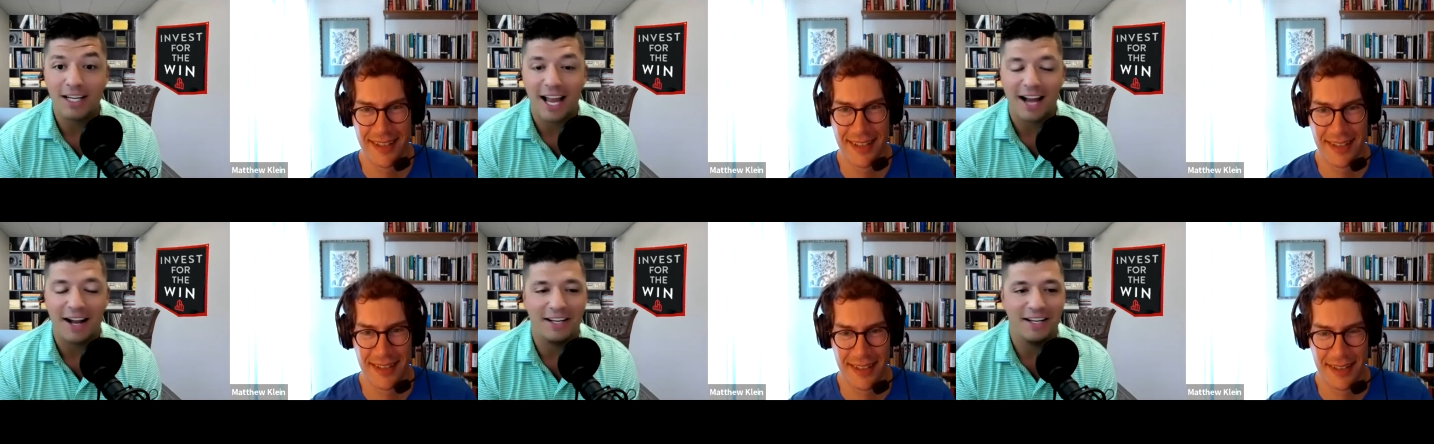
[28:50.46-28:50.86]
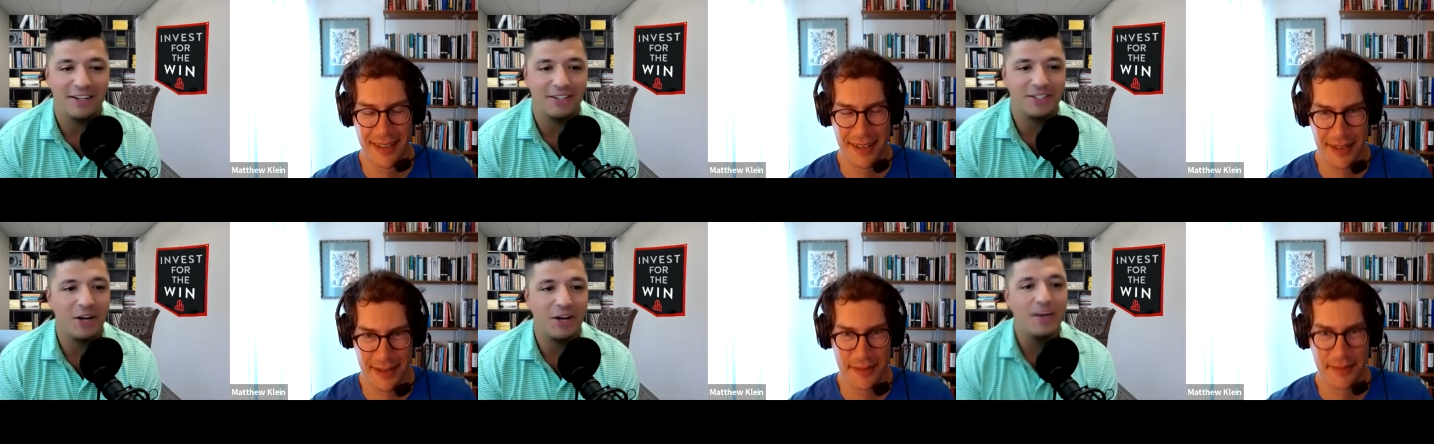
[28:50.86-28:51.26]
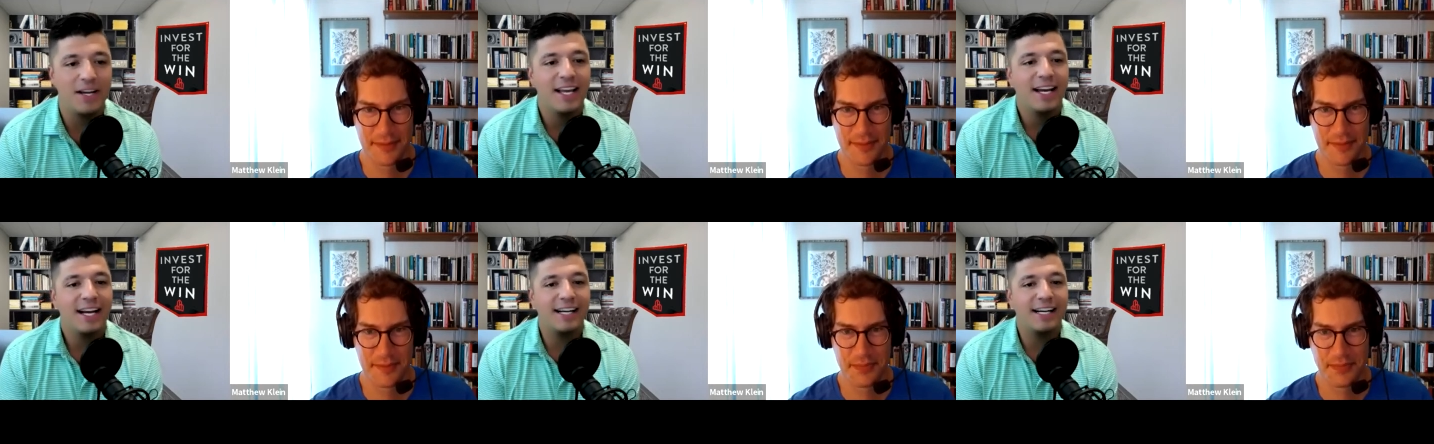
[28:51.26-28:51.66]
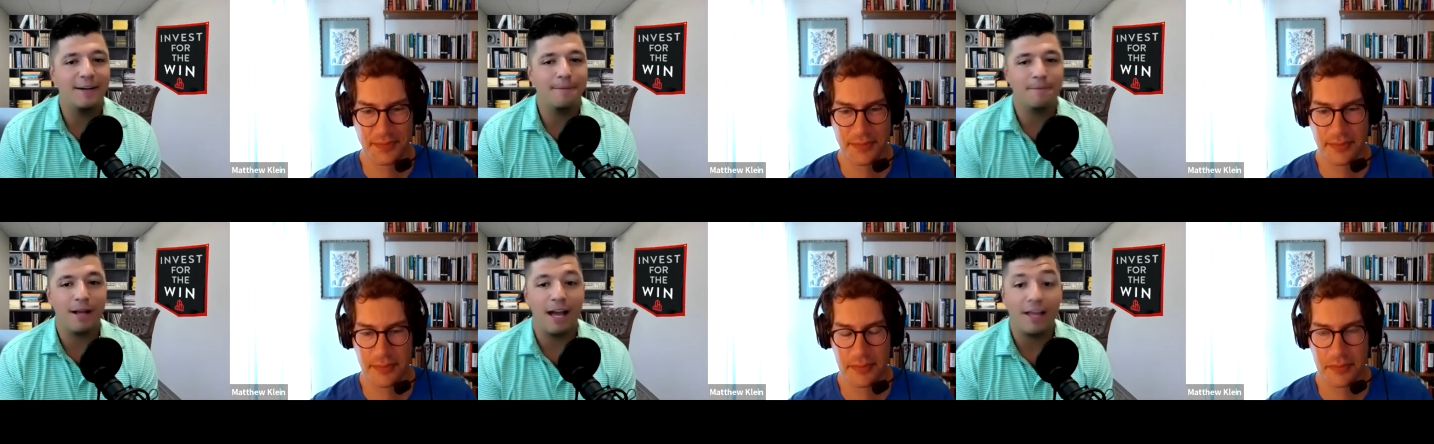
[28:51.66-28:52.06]
Speaker 1: out here. So
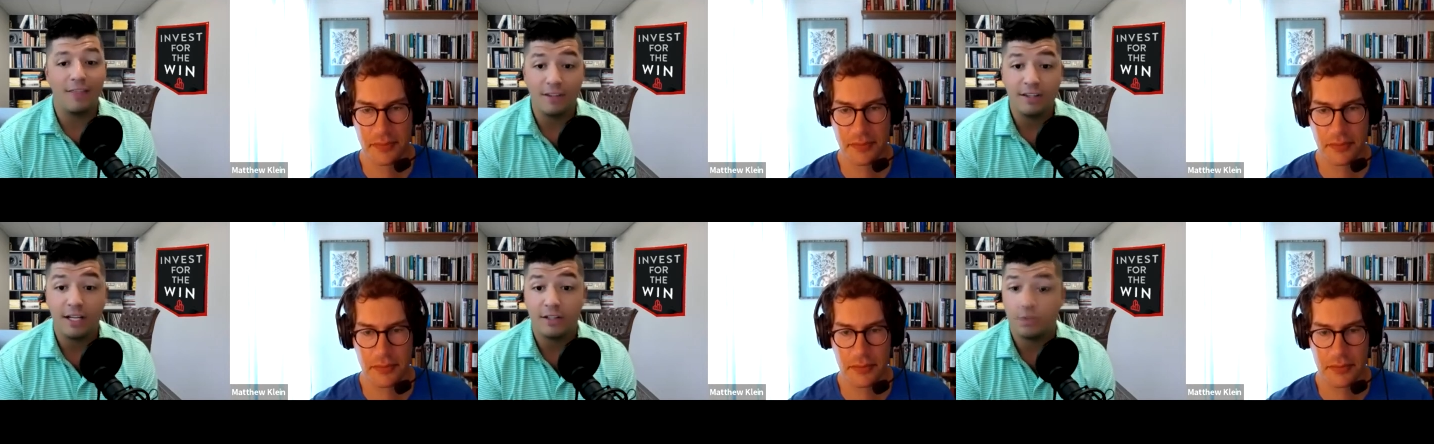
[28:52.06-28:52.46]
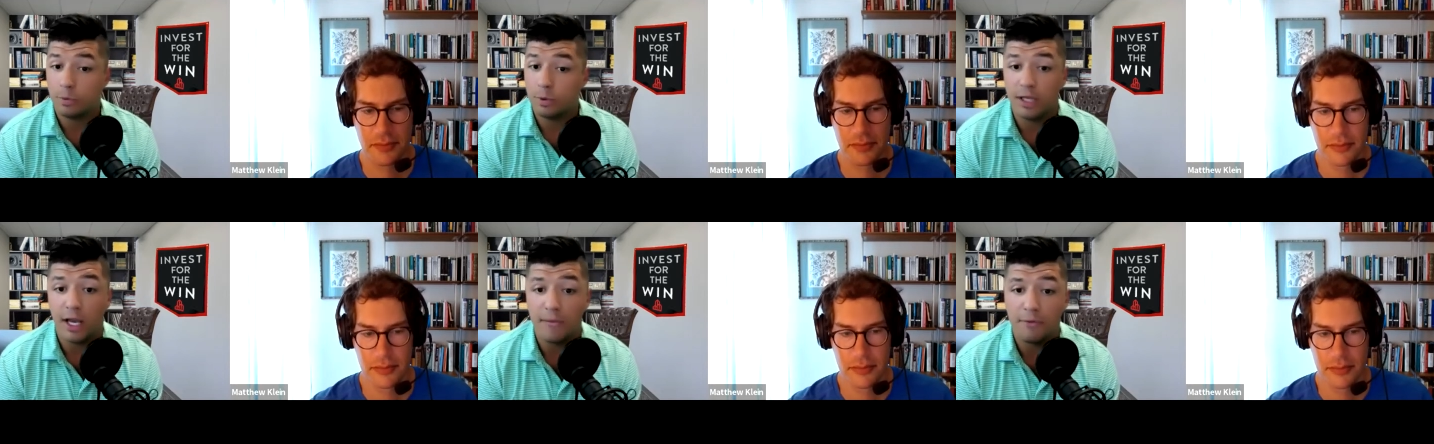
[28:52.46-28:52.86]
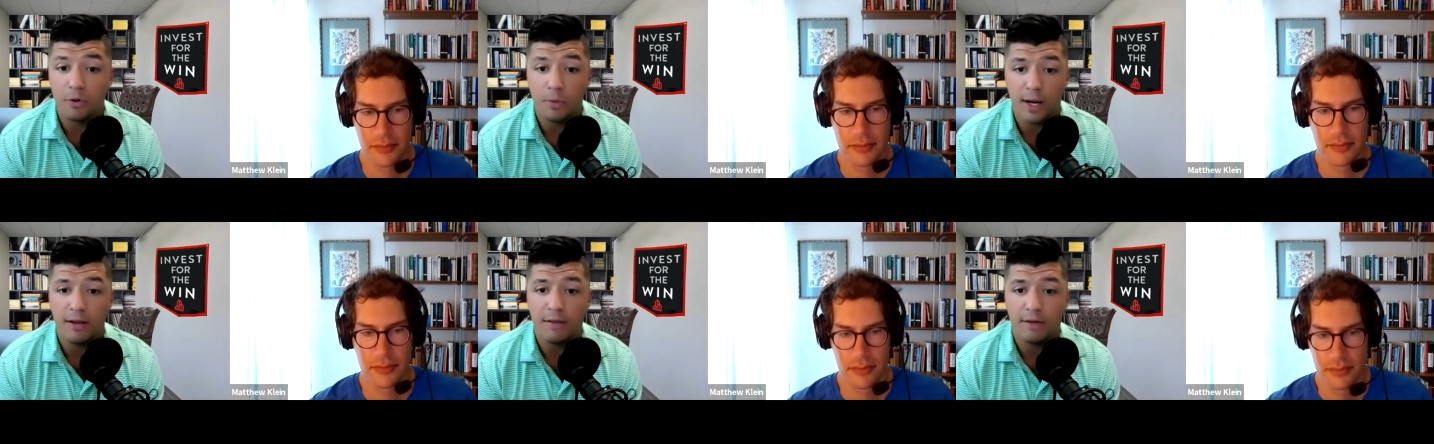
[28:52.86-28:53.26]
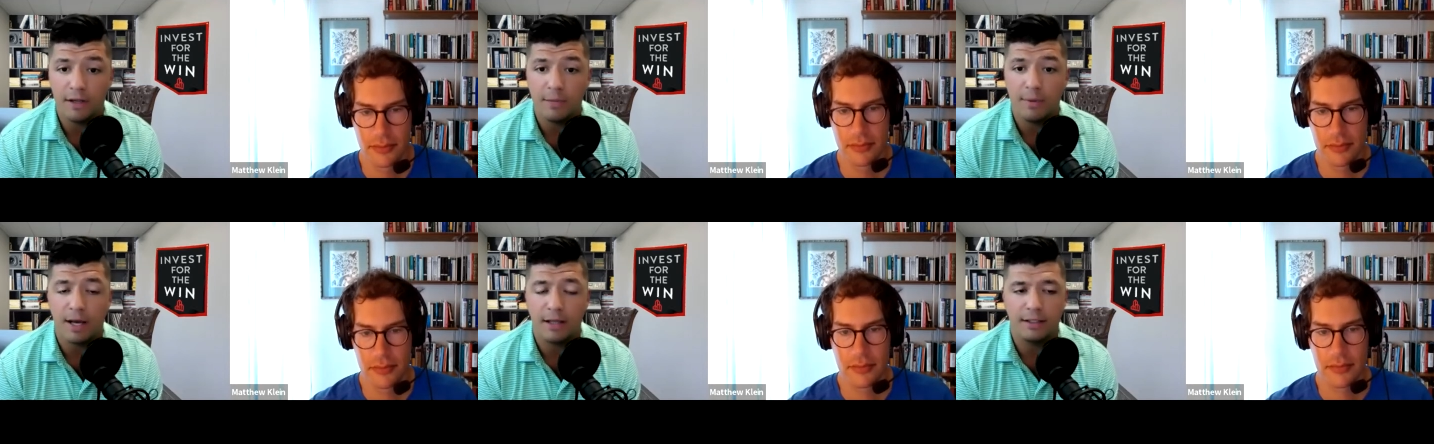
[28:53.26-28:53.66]
um, I think that's a really helpful way to think
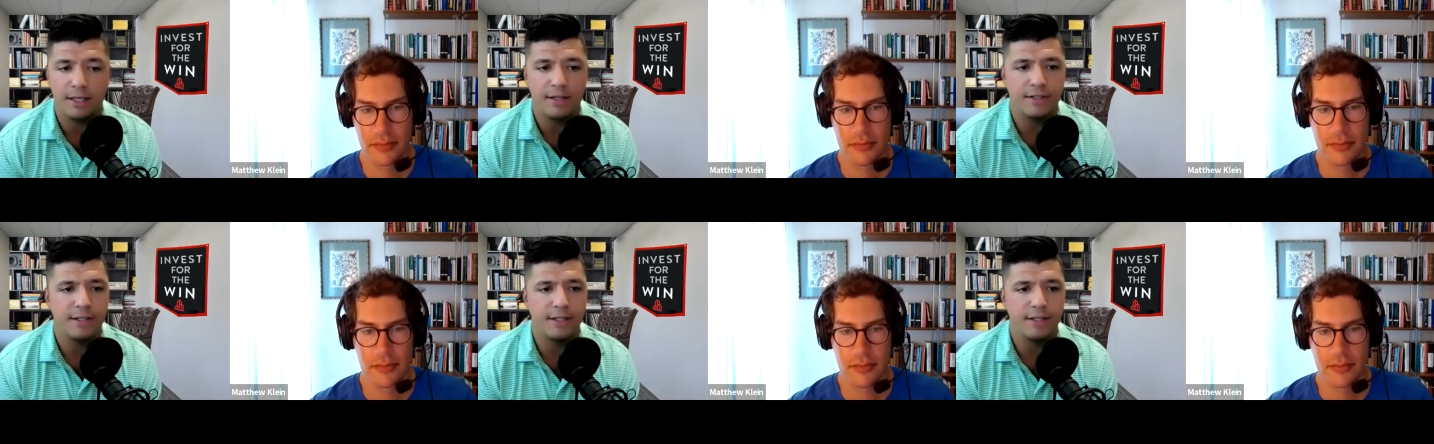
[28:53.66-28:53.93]
about this.